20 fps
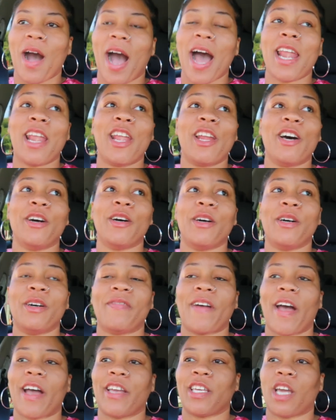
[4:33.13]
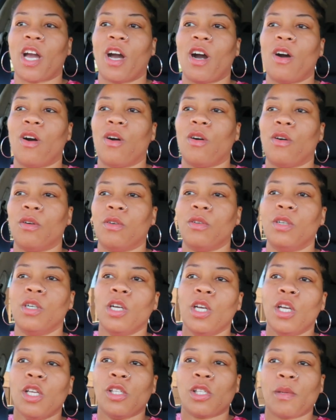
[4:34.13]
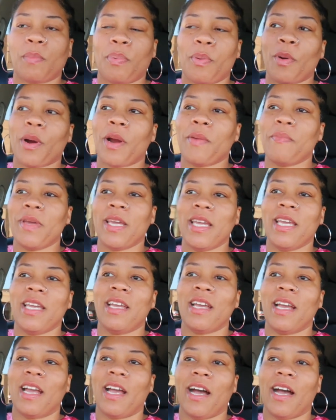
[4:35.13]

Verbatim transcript: I love how y'all support me.